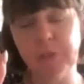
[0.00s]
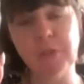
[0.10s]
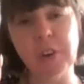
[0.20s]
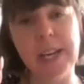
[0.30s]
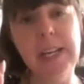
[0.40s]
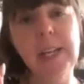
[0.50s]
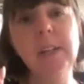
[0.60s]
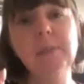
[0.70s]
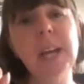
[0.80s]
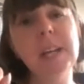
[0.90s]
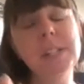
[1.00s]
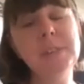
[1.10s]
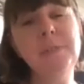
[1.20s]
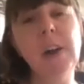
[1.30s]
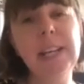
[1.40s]
free, and to
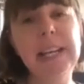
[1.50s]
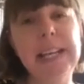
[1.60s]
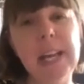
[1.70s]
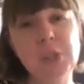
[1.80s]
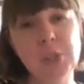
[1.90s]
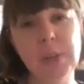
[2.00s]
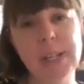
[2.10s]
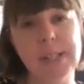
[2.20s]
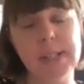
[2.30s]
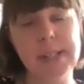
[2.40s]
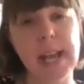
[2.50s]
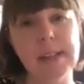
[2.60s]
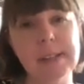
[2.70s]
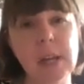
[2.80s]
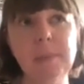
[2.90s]
finally enjoy
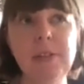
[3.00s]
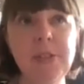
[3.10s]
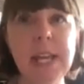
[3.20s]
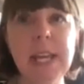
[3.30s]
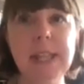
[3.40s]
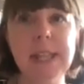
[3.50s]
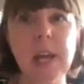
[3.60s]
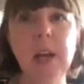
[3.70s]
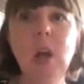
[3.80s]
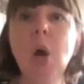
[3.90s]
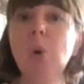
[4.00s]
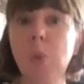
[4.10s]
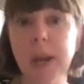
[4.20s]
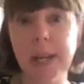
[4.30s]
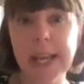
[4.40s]
success. Like, we think that, oh,
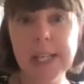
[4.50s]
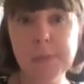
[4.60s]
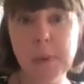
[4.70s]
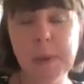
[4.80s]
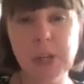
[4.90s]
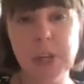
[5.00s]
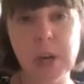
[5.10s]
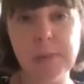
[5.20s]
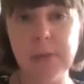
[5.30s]
when I get this promotion, I'll